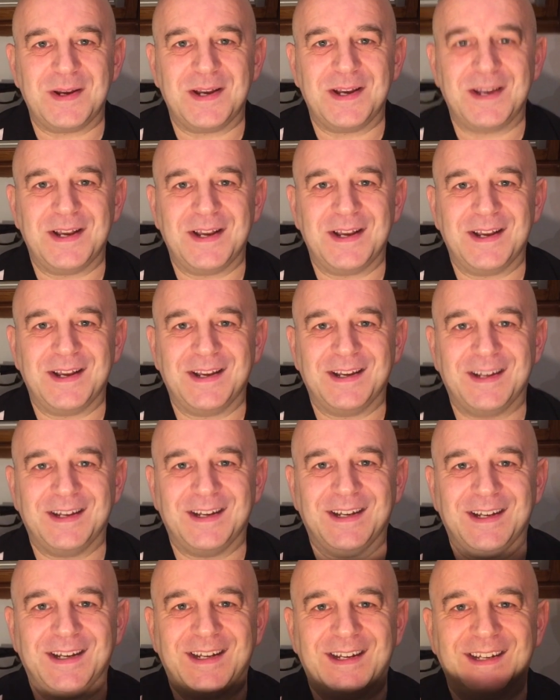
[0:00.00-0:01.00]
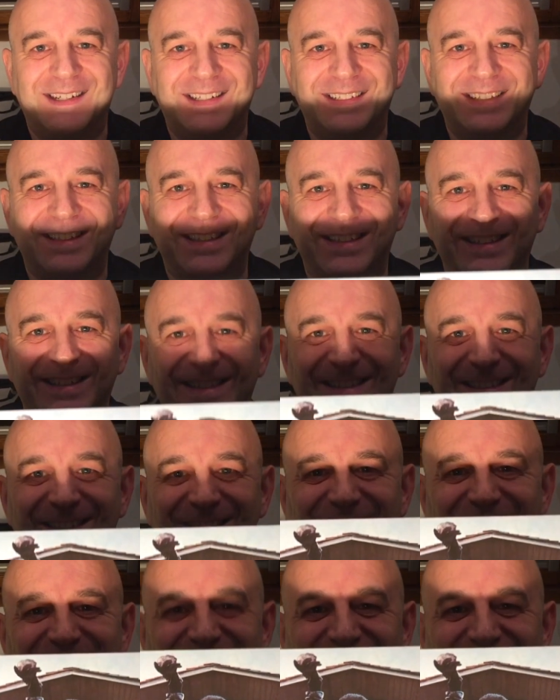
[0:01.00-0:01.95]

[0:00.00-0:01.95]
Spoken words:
No one is speaking in this clip.